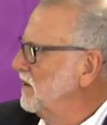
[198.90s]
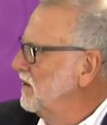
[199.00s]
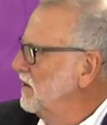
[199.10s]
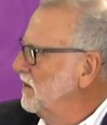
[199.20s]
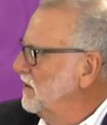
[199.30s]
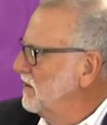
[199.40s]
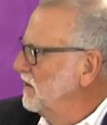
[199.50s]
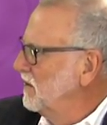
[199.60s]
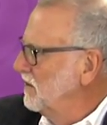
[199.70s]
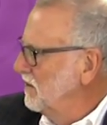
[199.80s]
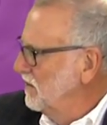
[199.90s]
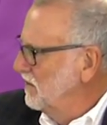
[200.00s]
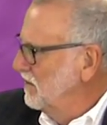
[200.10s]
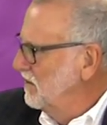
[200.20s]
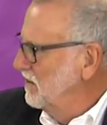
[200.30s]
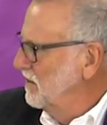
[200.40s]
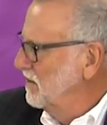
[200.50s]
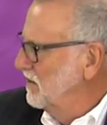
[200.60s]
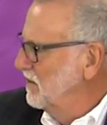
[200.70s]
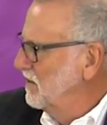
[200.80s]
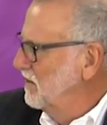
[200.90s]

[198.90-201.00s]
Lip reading: (not speaking)